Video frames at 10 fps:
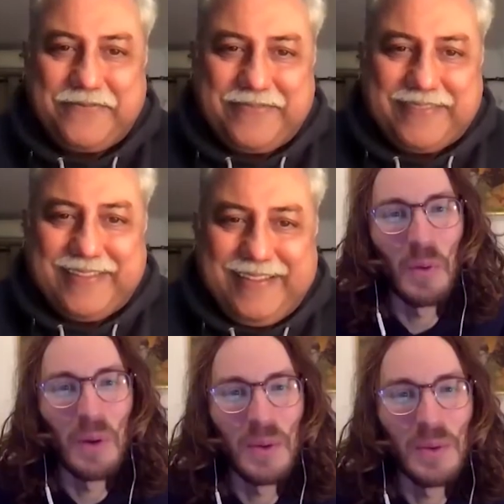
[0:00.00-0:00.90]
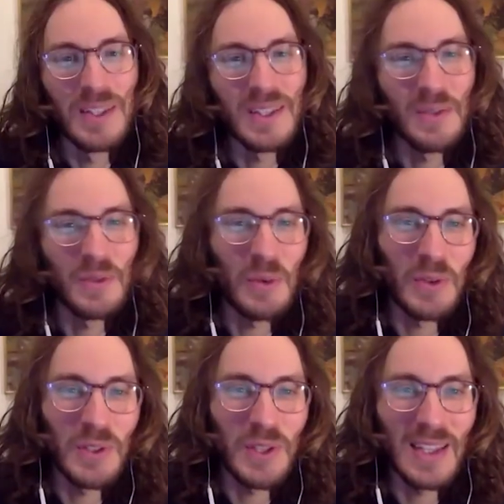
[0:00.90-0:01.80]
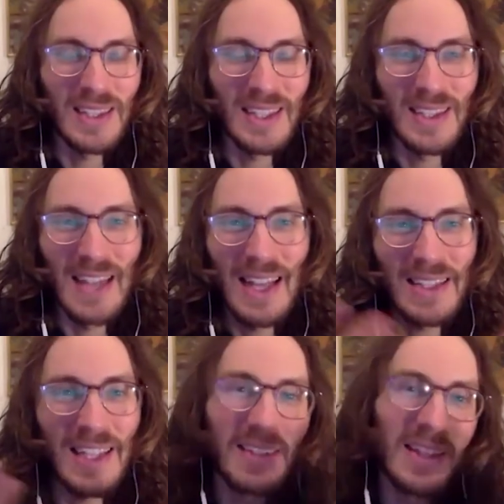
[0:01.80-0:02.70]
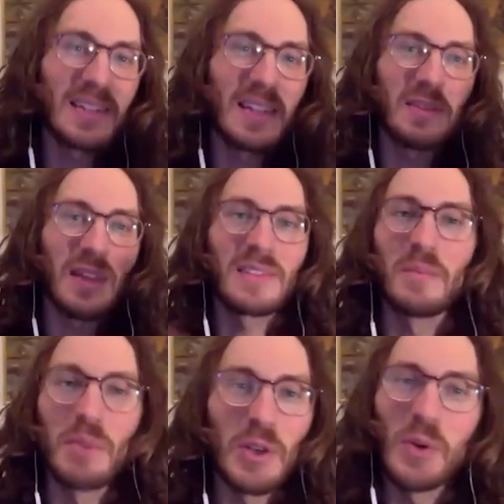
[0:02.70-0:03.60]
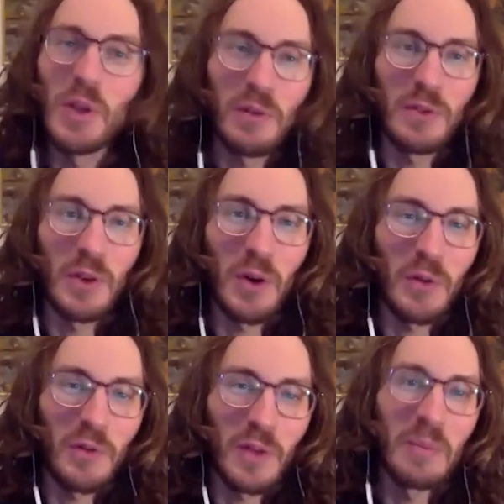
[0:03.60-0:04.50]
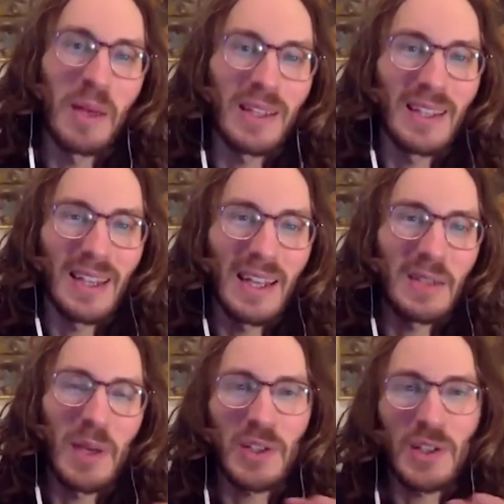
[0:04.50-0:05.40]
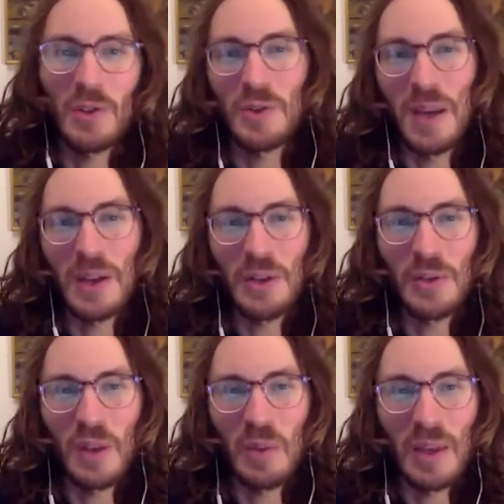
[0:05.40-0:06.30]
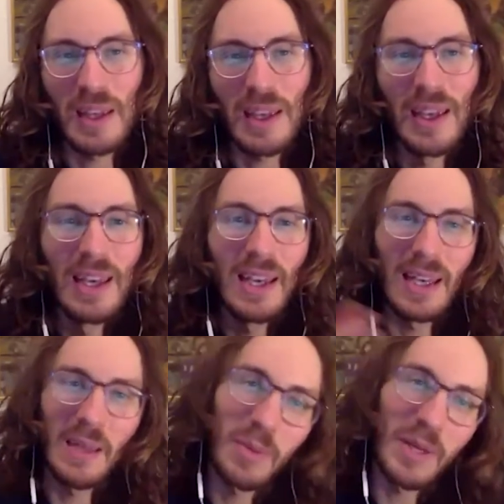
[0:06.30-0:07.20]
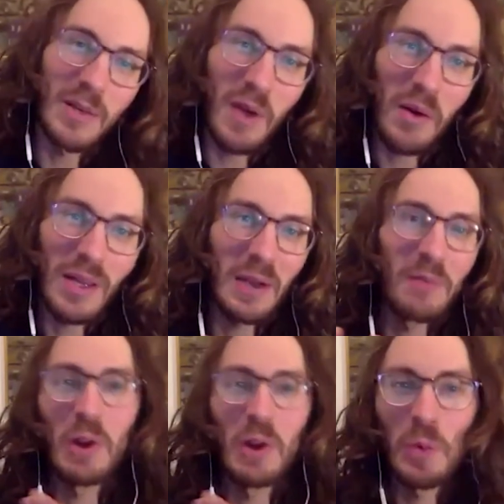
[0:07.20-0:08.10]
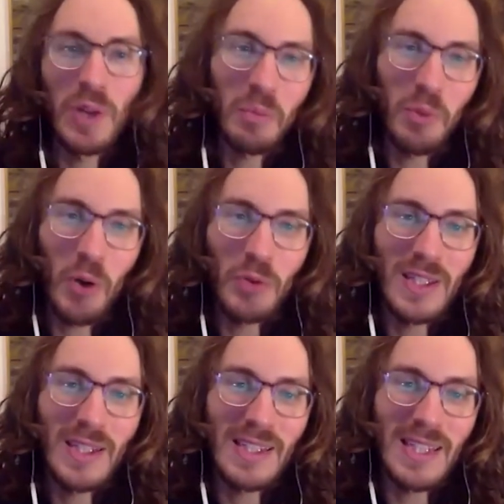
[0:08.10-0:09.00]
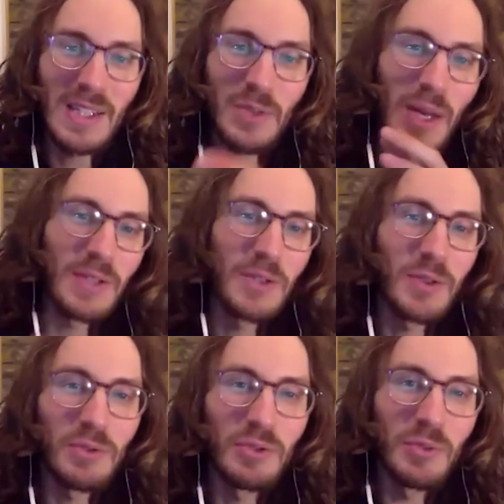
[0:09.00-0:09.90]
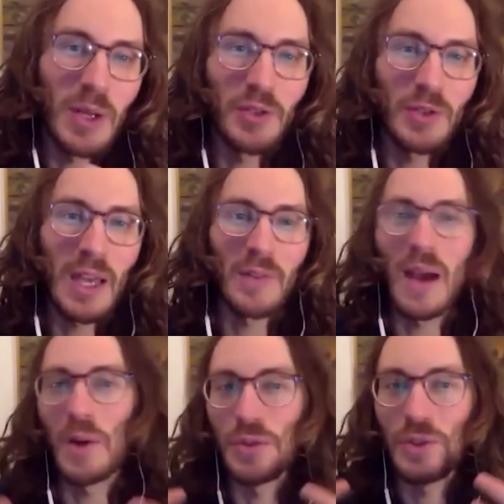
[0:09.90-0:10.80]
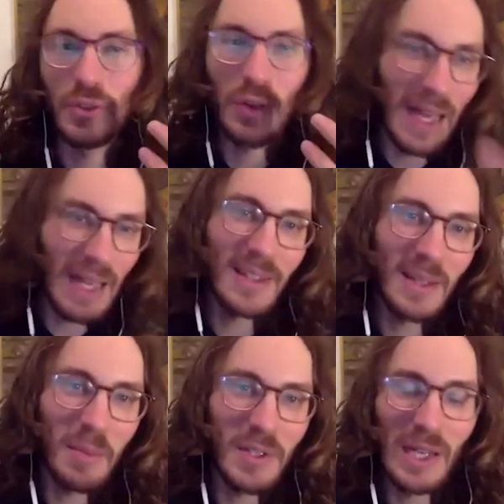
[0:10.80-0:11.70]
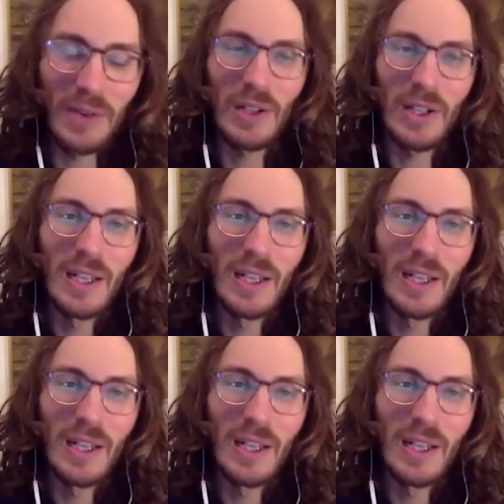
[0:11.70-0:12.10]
No, but it was, of course, that's the beauty of filmmaking, and especially documentary filmmaking. It can be a very kind of lonely process in a sense when you're kind of out collecting the material,